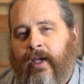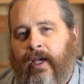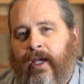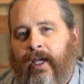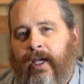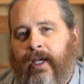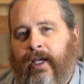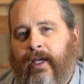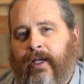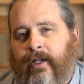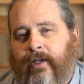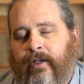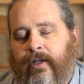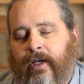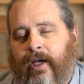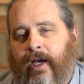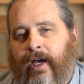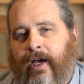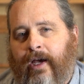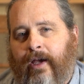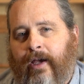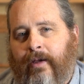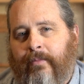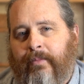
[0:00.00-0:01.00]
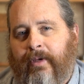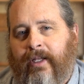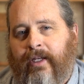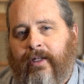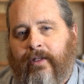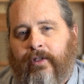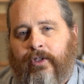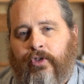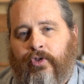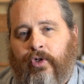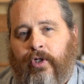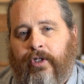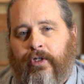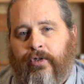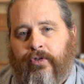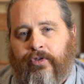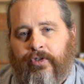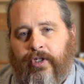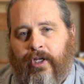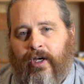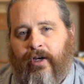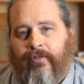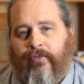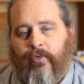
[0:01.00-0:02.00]
And immediately treat
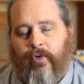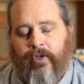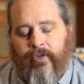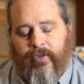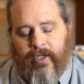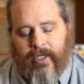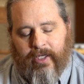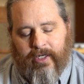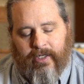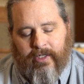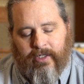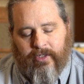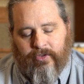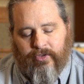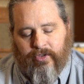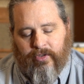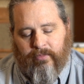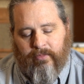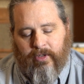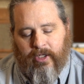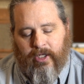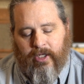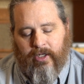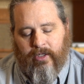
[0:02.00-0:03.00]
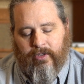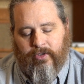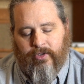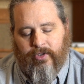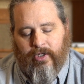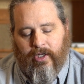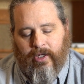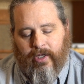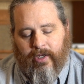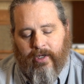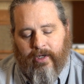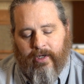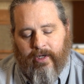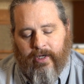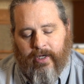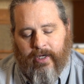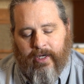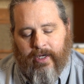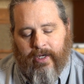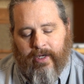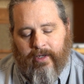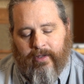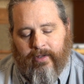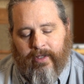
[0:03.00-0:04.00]
yourself with antihistamines
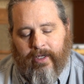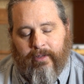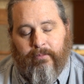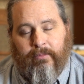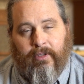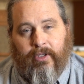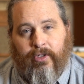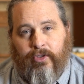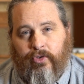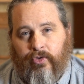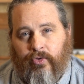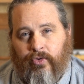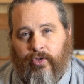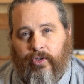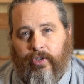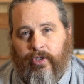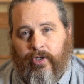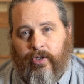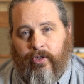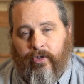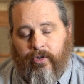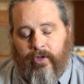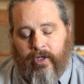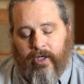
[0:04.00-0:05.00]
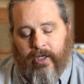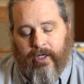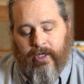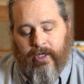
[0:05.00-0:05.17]
like Benadryl